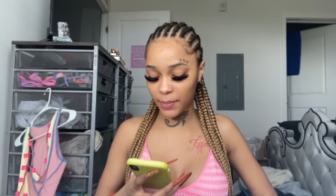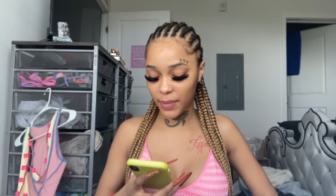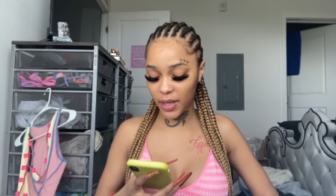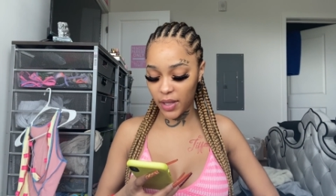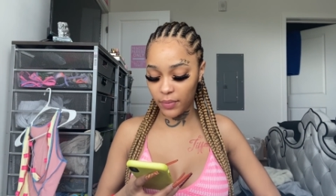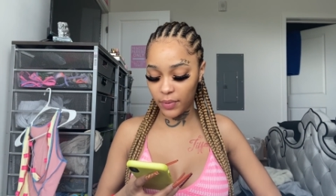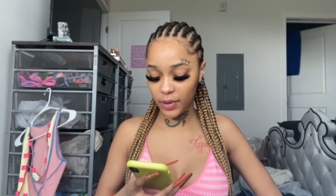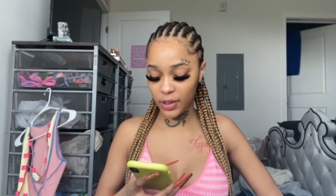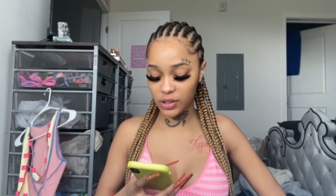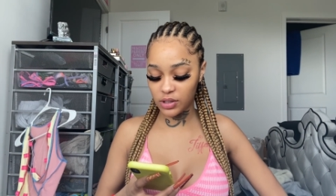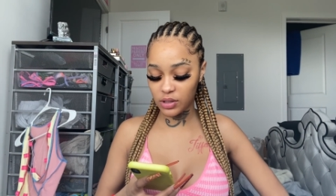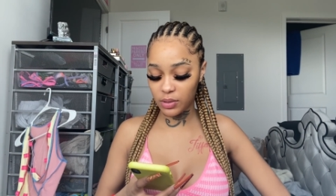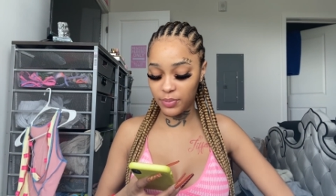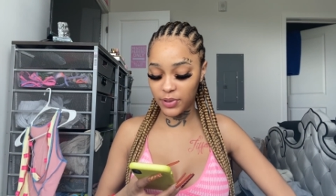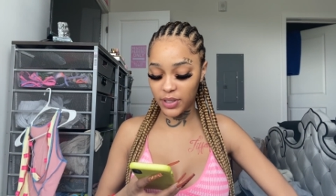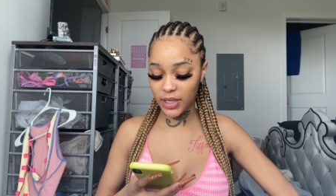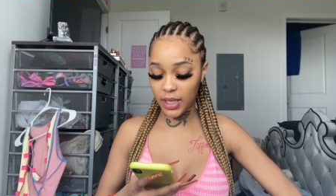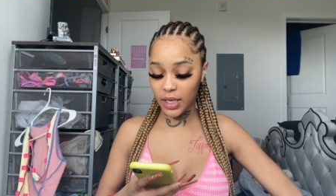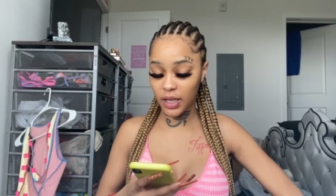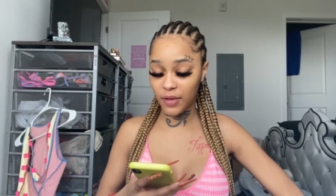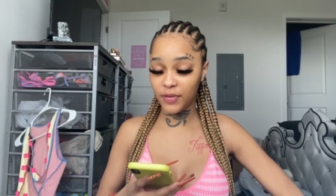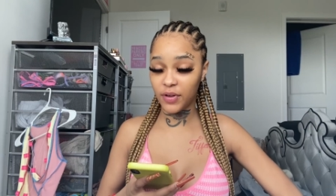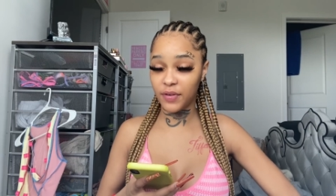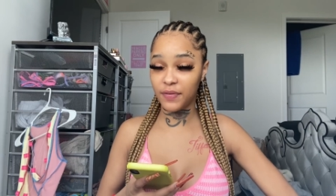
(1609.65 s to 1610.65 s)
By the way, you're so pretty,
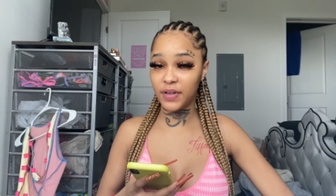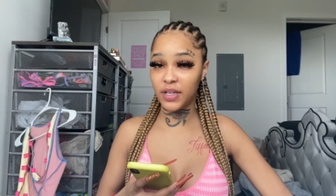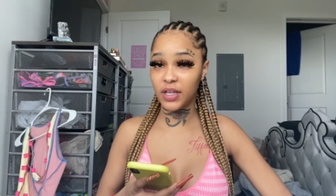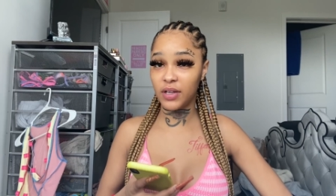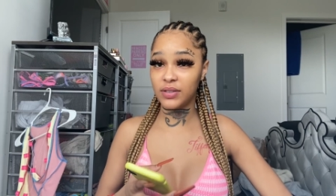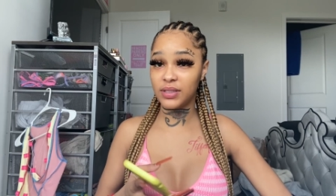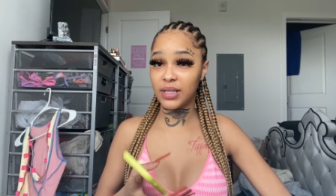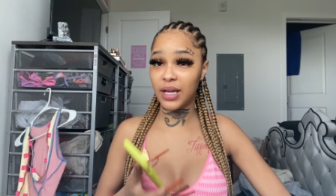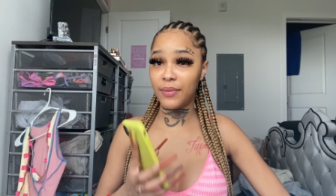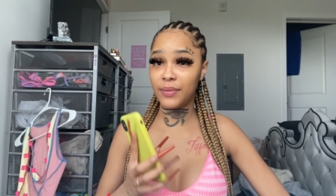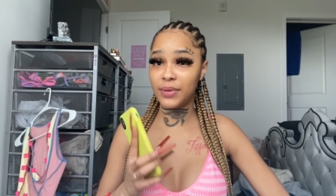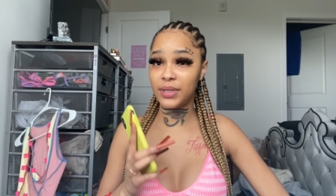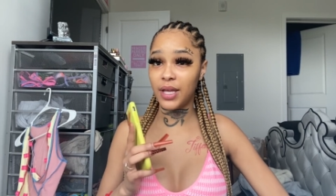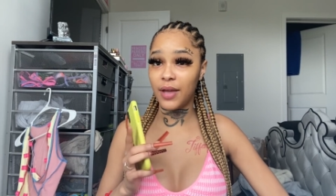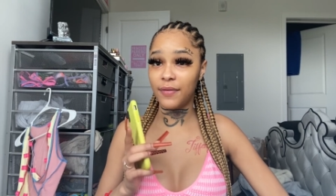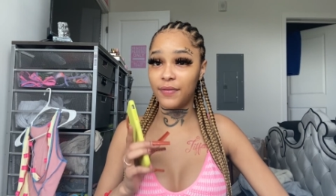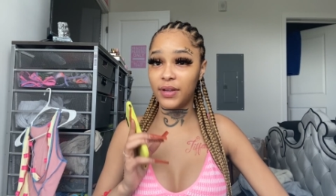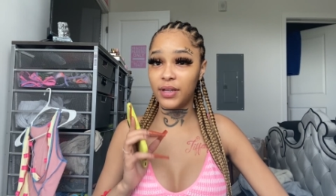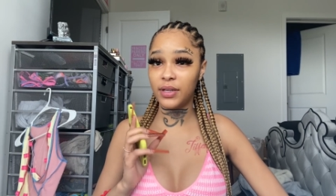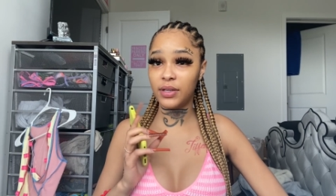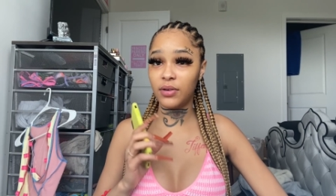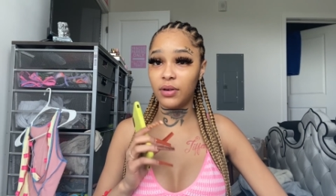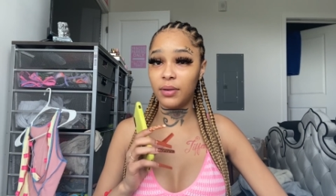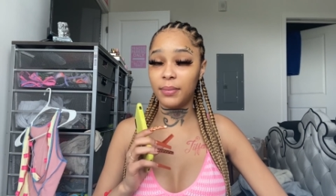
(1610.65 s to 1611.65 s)
I love your videos. I would
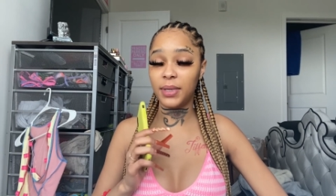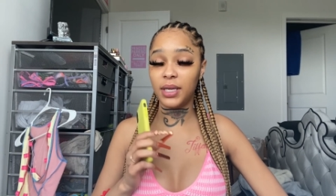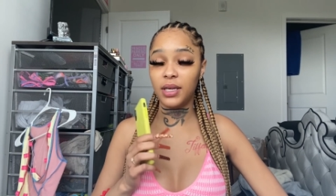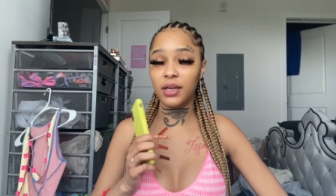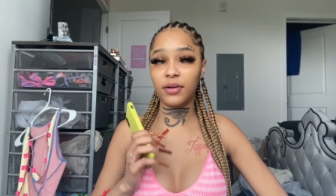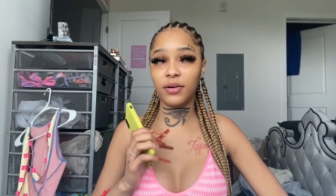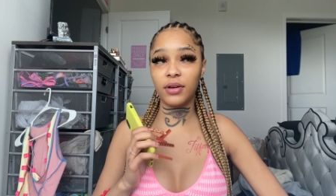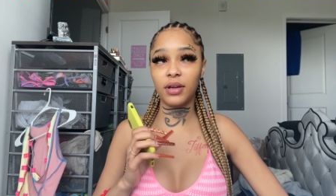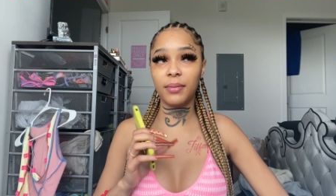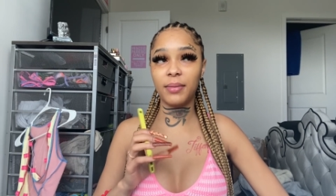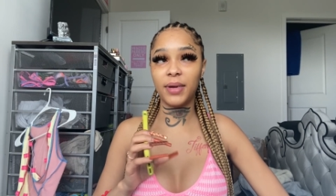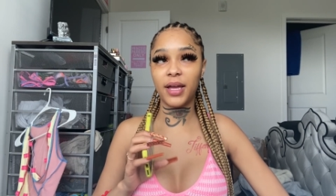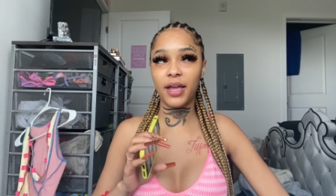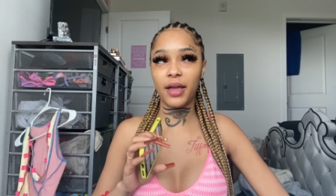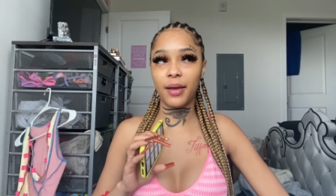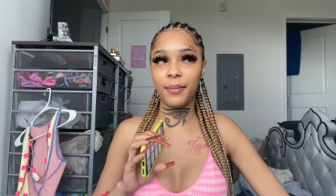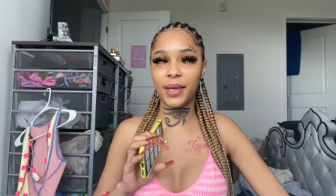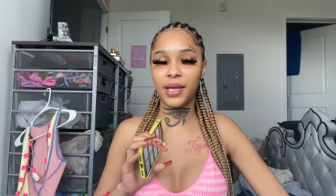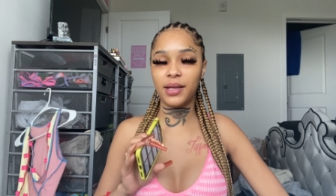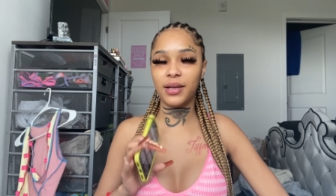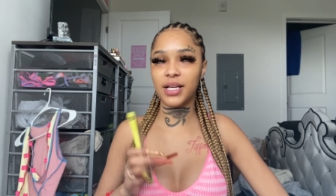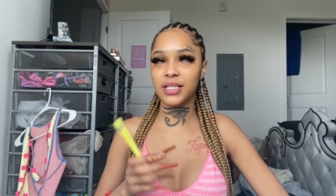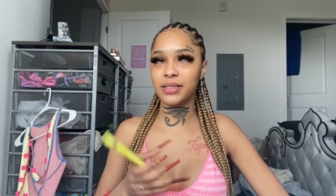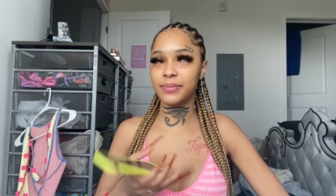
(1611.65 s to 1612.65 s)
definitely do a meet and greet in
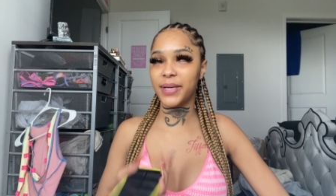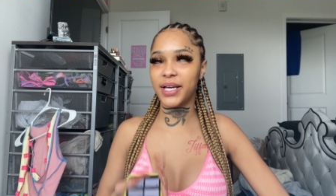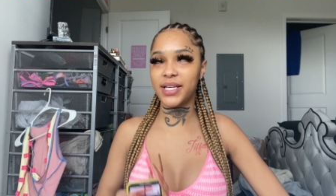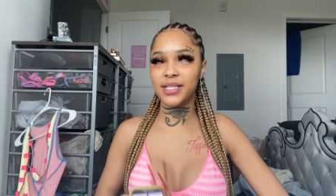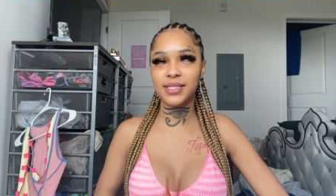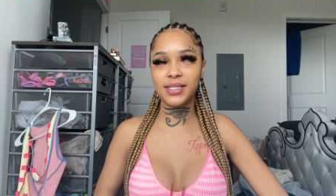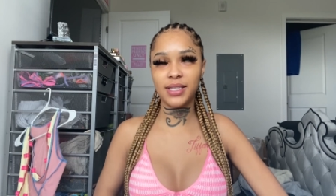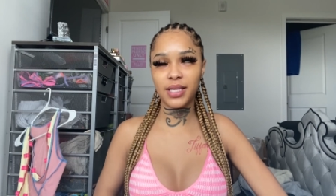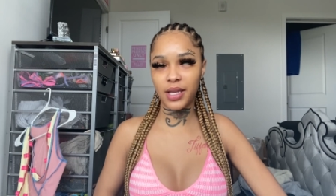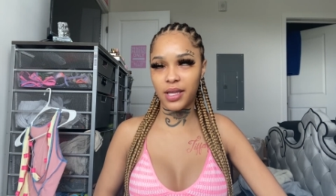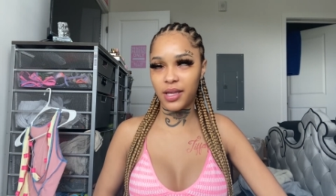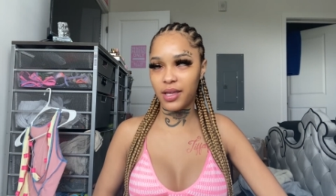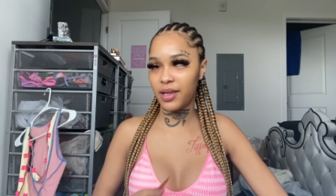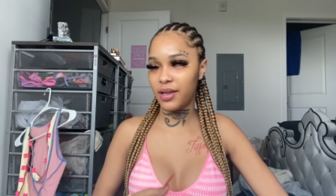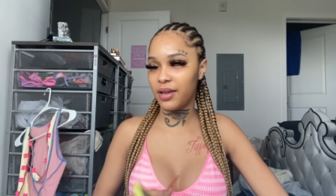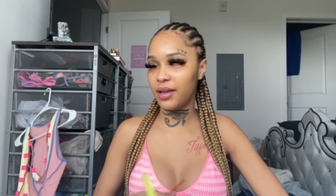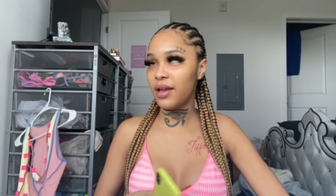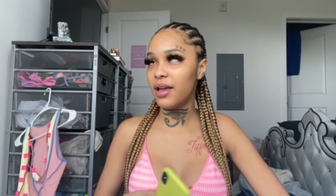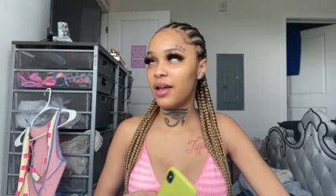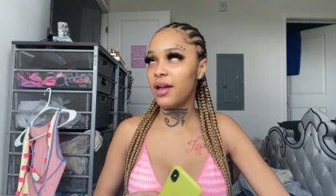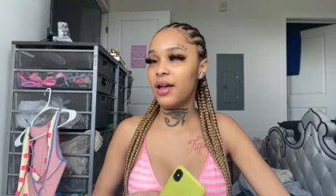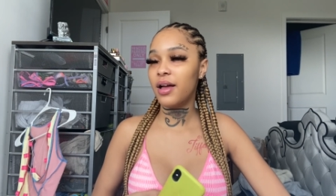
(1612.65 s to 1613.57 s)
Miami. That's my city.